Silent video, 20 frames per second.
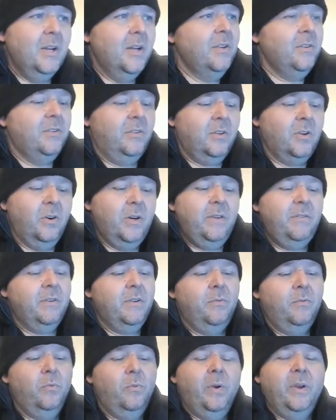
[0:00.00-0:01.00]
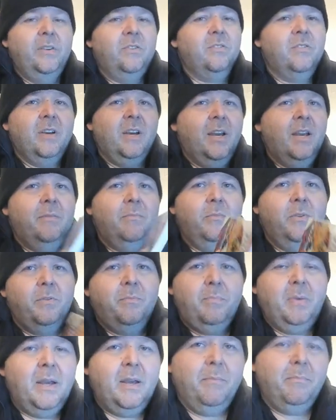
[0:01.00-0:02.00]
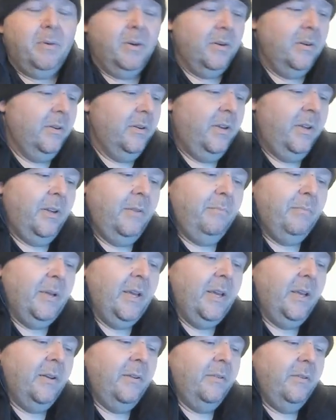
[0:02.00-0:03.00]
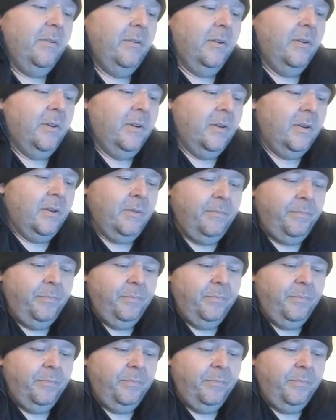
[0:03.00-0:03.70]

Don't even waste time with paper and pen um,